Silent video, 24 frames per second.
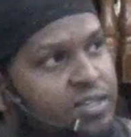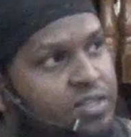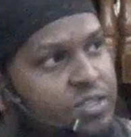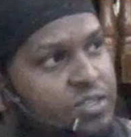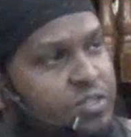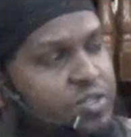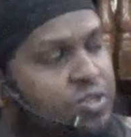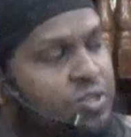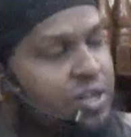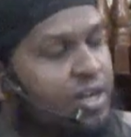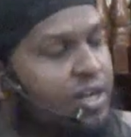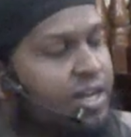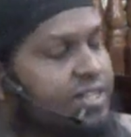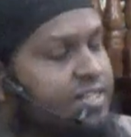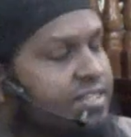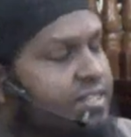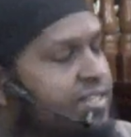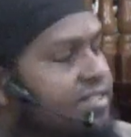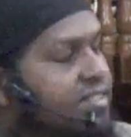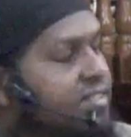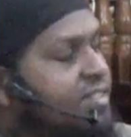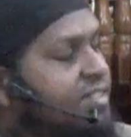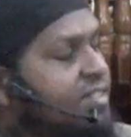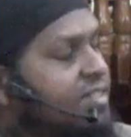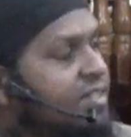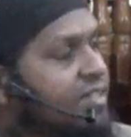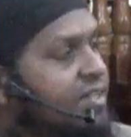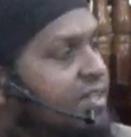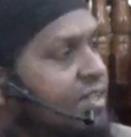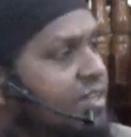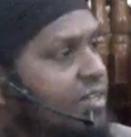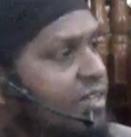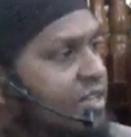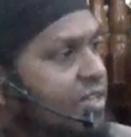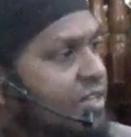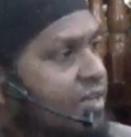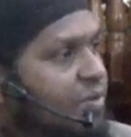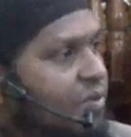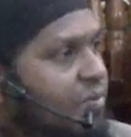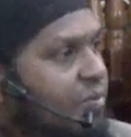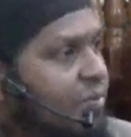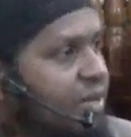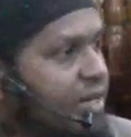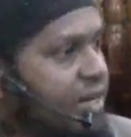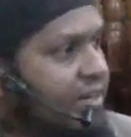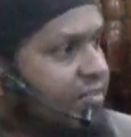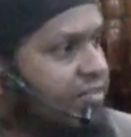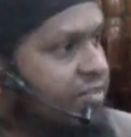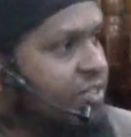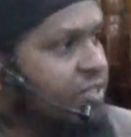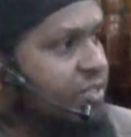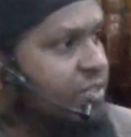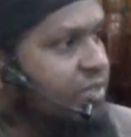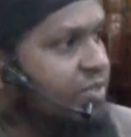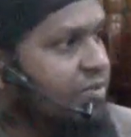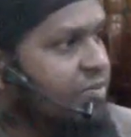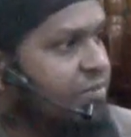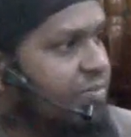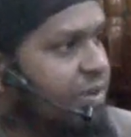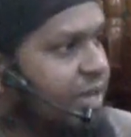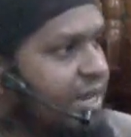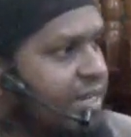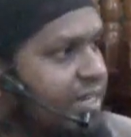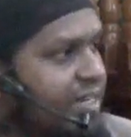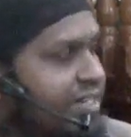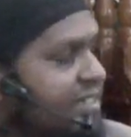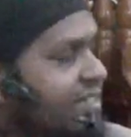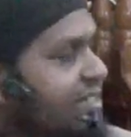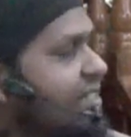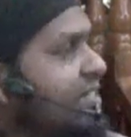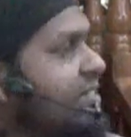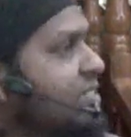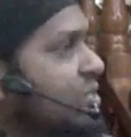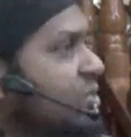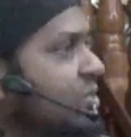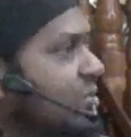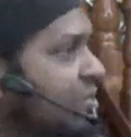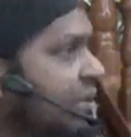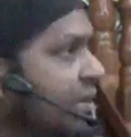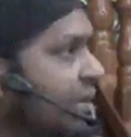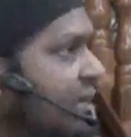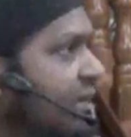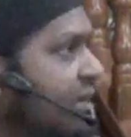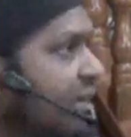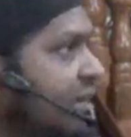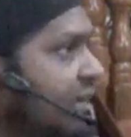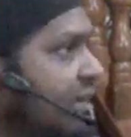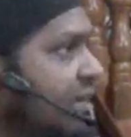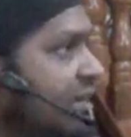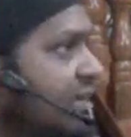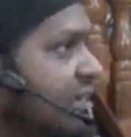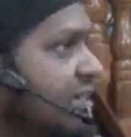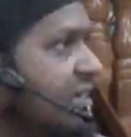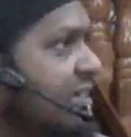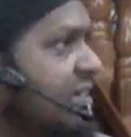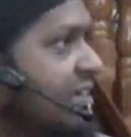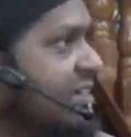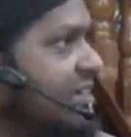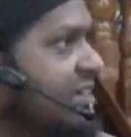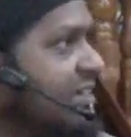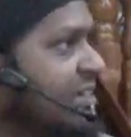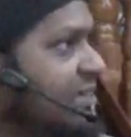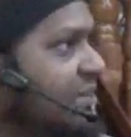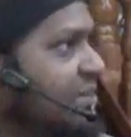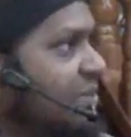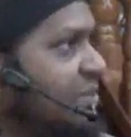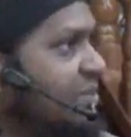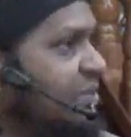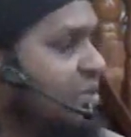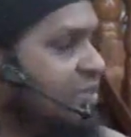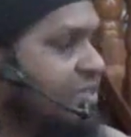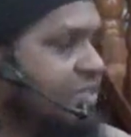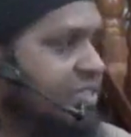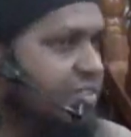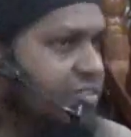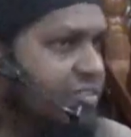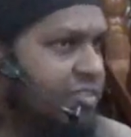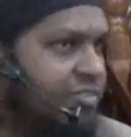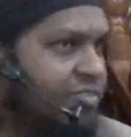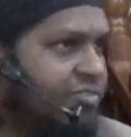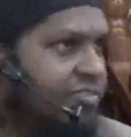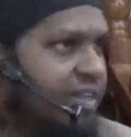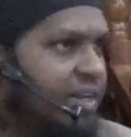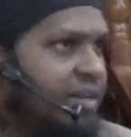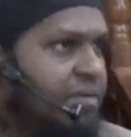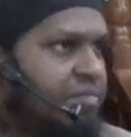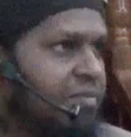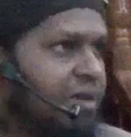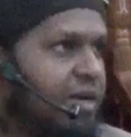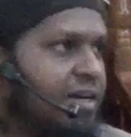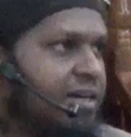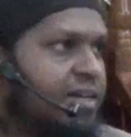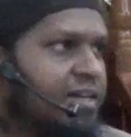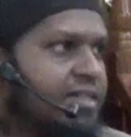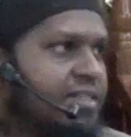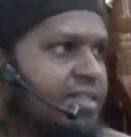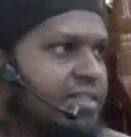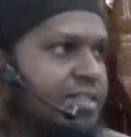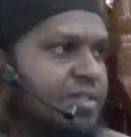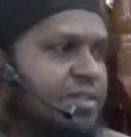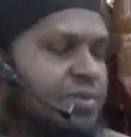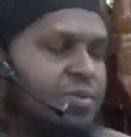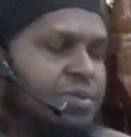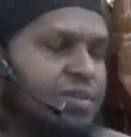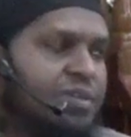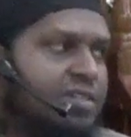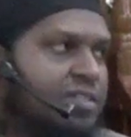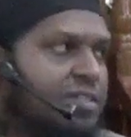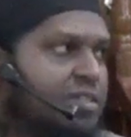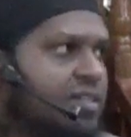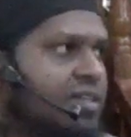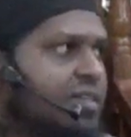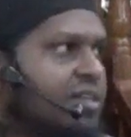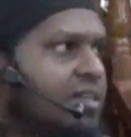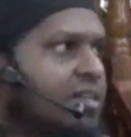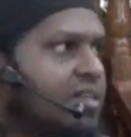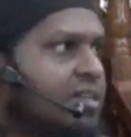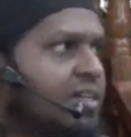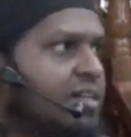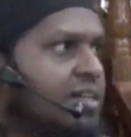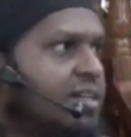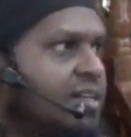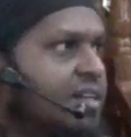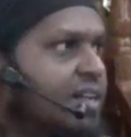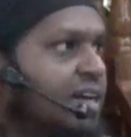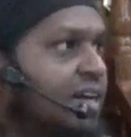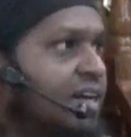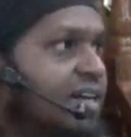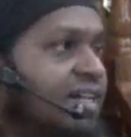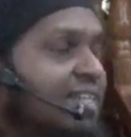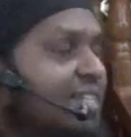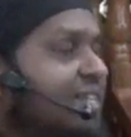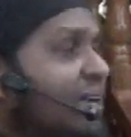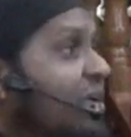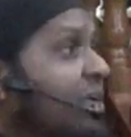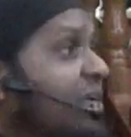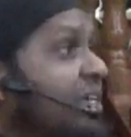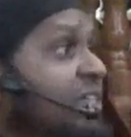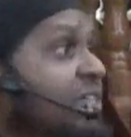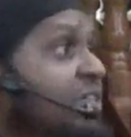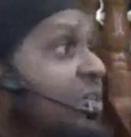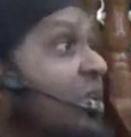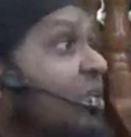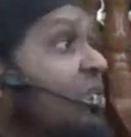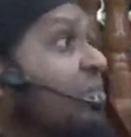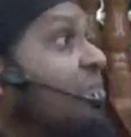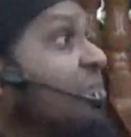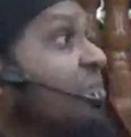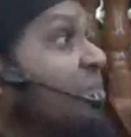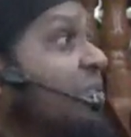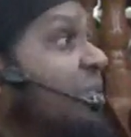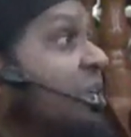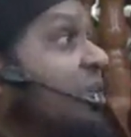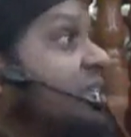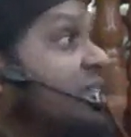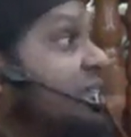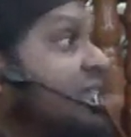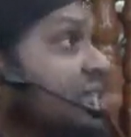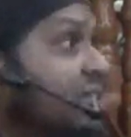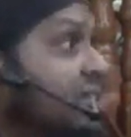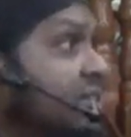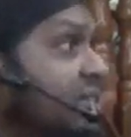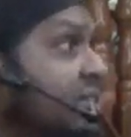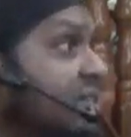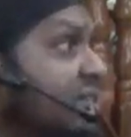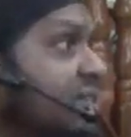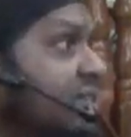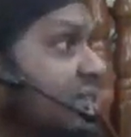so that whenever you're planning to disobey Allah, you're going to reflect back and say, what? Nah, it's not worth it.